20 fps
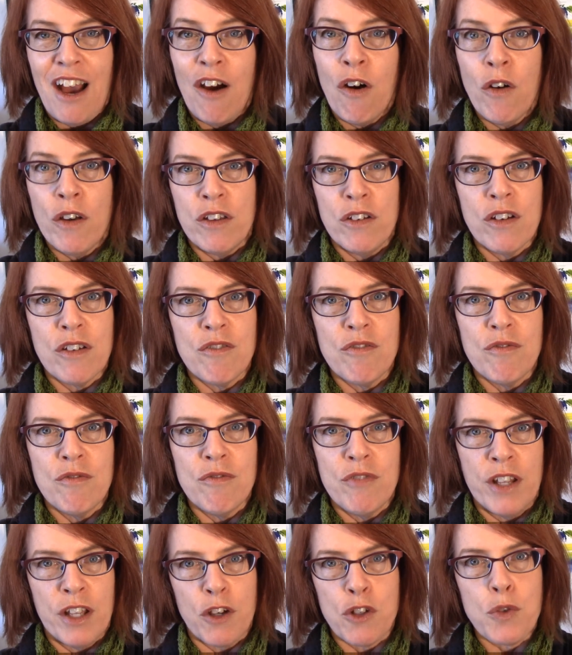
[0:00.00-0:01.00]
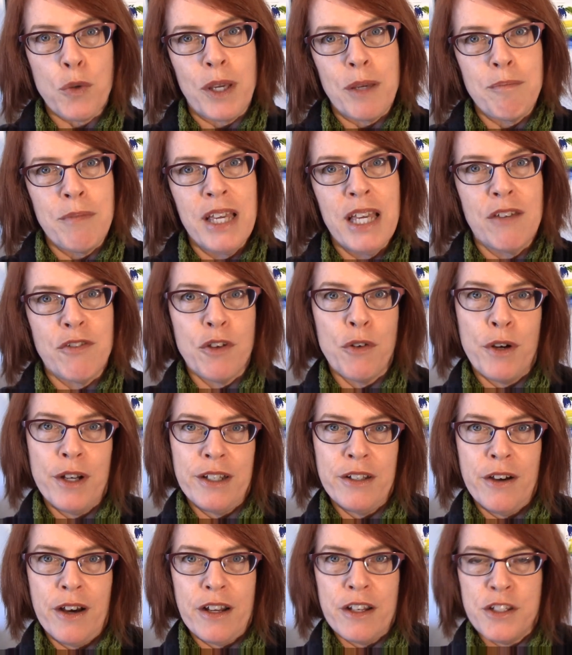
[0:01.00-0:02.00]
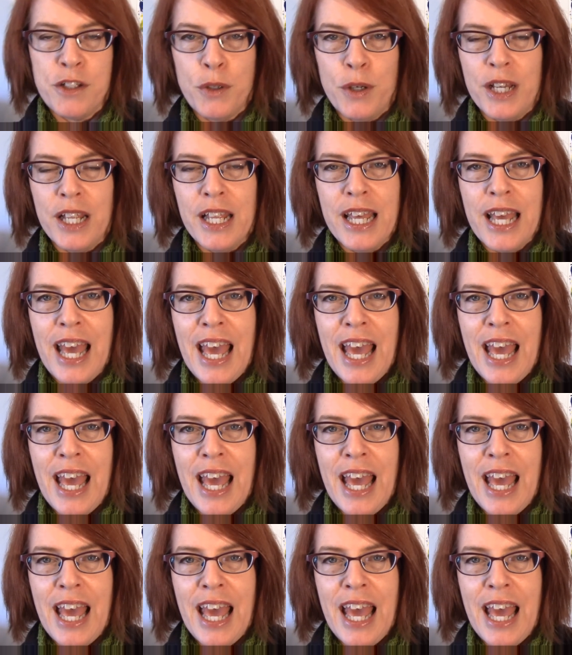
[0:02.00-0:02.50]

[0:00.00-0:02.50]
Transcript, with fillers: Or you can video tweet me if you already know how to do it.